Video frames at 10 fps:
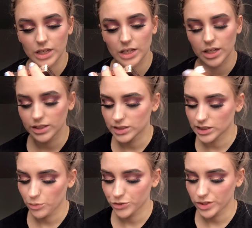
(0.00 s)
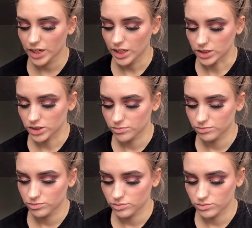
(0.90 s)
doesn't say which one it is,
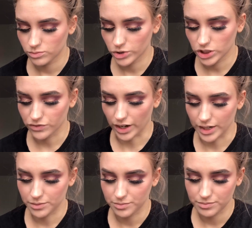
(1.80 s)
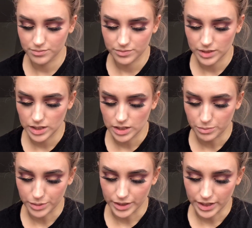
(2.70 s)
which is fine,
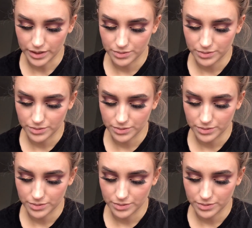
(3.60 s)
but yeah.